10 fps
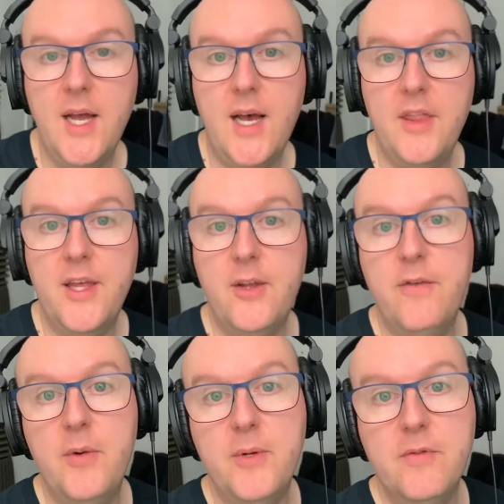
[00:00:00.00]
And thank you
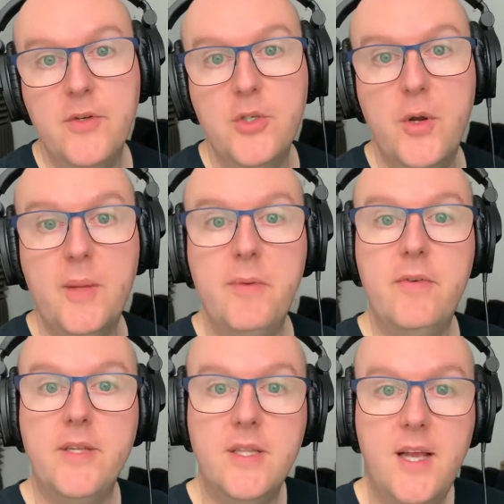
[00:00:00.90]
very much for joining me for
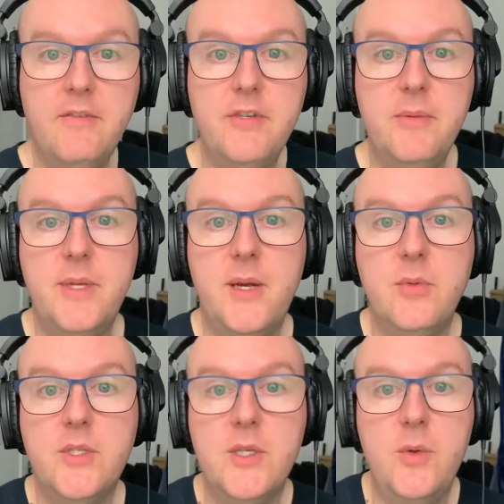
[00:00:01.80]
this live stream, and I will
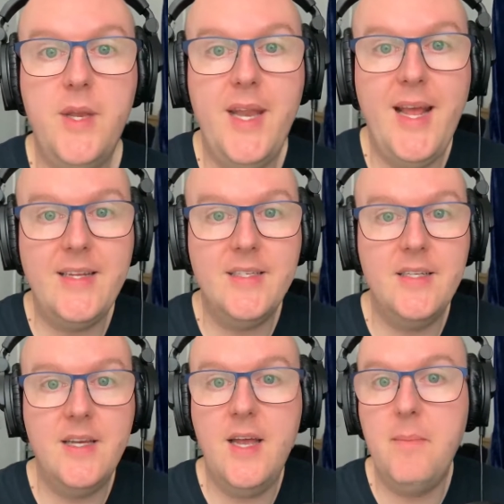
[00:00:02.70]
see you next
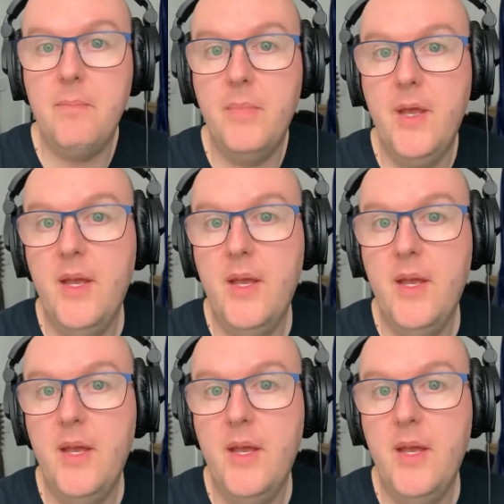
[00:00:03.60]
time.